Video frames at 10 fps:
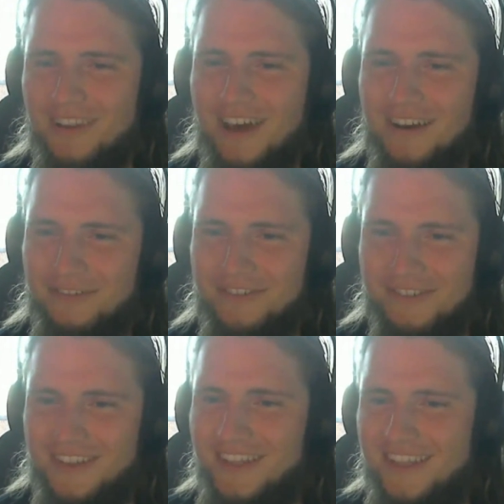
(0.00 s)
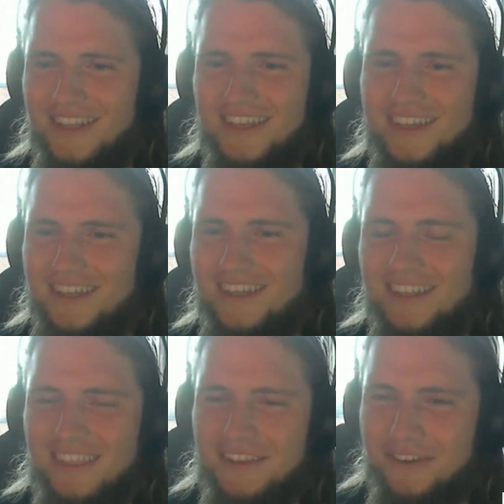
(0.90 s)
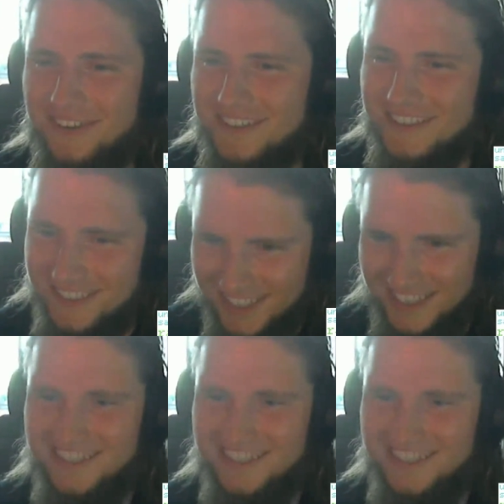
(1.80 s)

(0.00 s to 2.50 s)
laugh in the audience.